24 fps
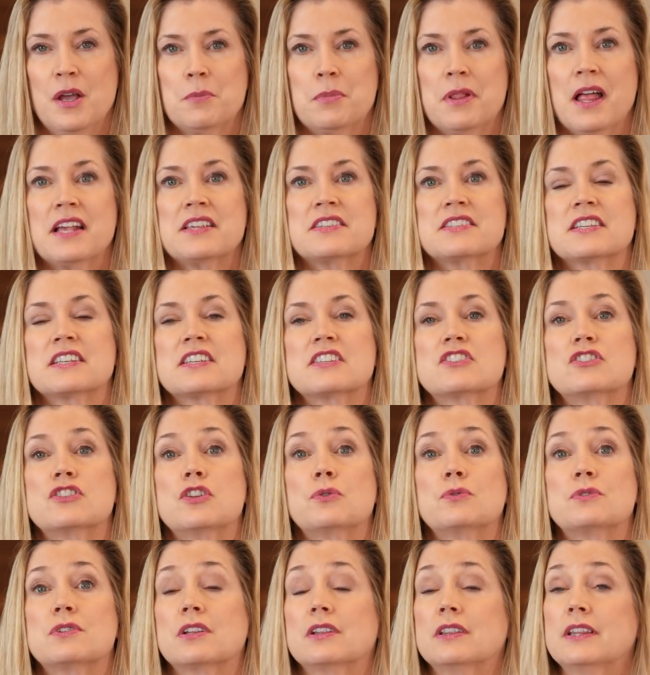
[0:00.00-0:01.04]
Plastic is
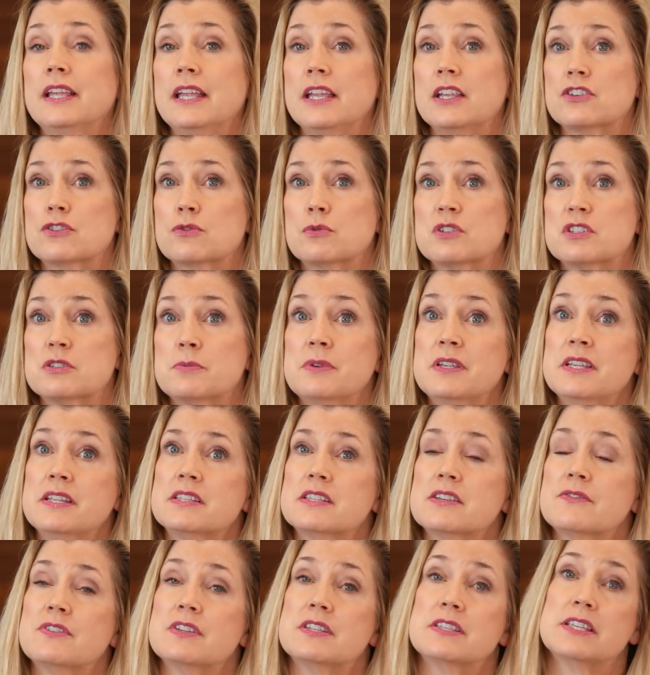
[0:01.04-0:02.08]
known to leach, which
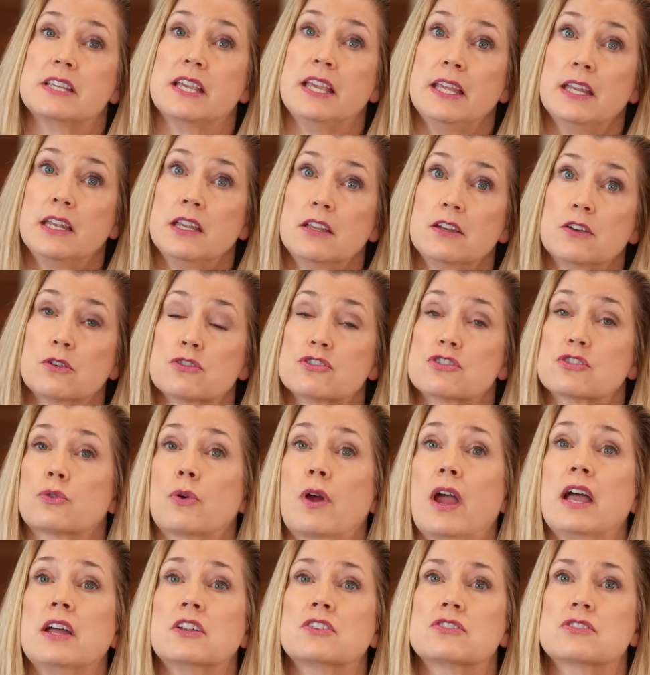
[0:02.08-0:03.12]
means if it's heated or
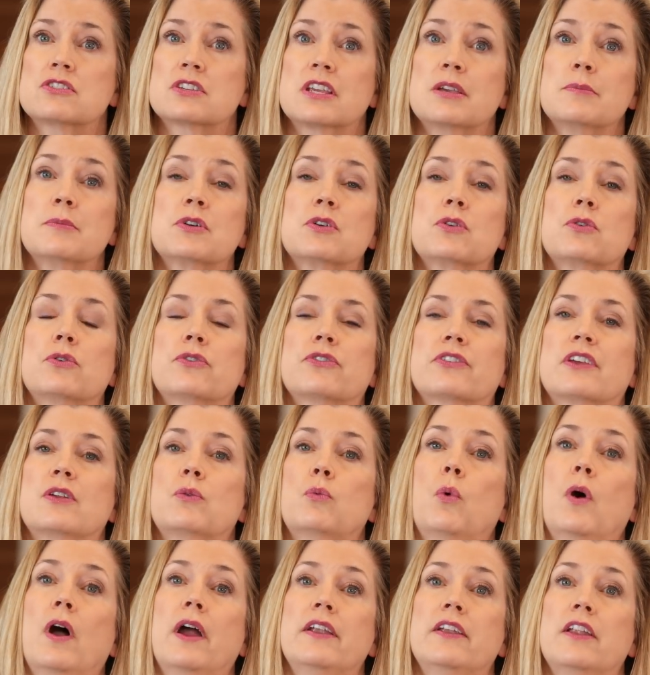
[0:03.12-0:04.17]
scratched, chemicals
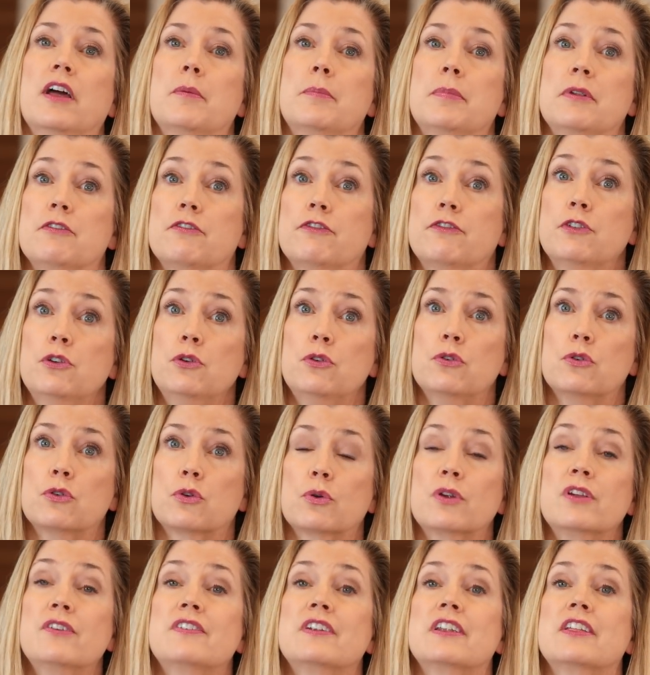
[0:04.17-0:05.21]
can wind up in food
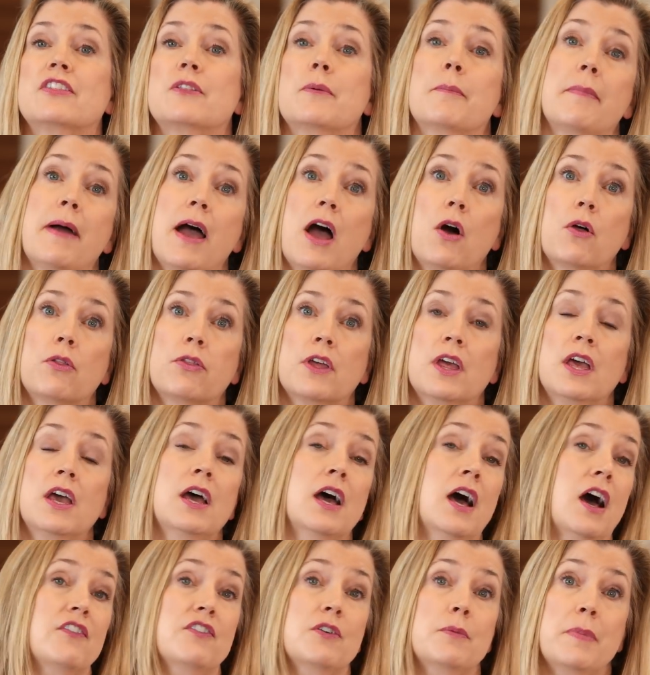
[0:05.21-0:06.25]
or even in the mouth
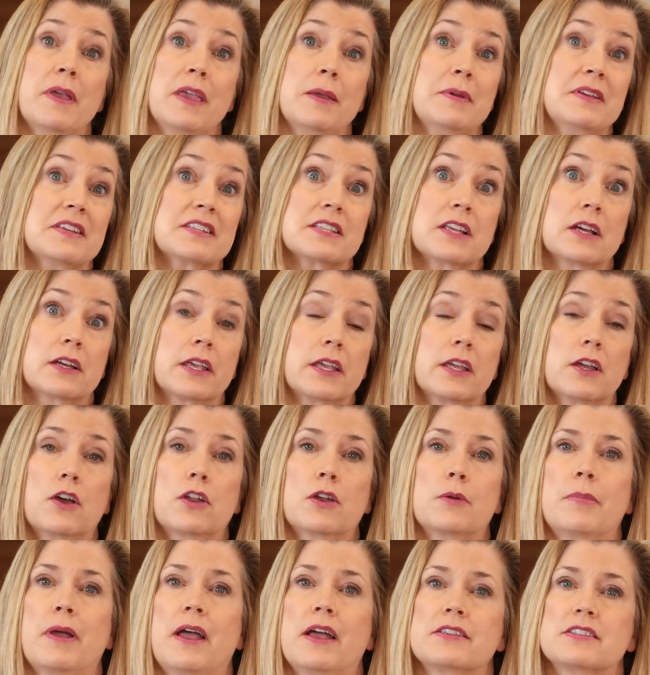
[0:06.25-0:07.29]
of a baby sucking
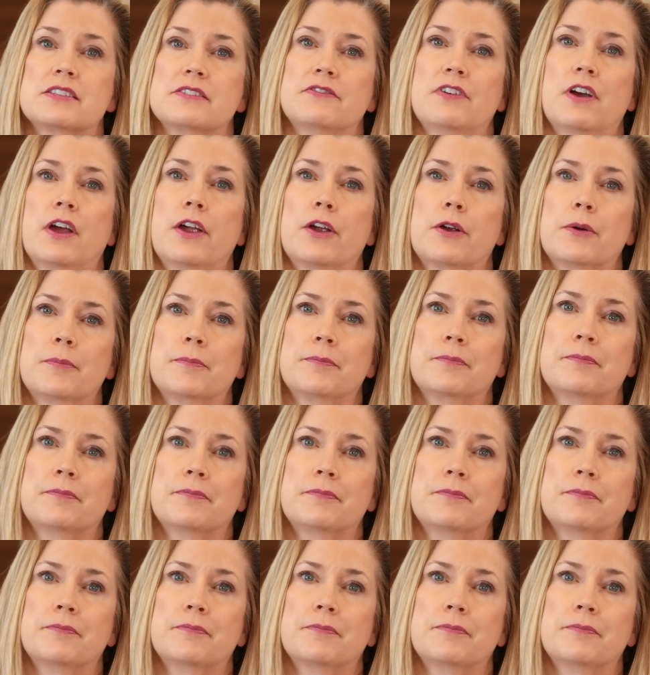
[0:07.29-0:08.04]
on a pacifier.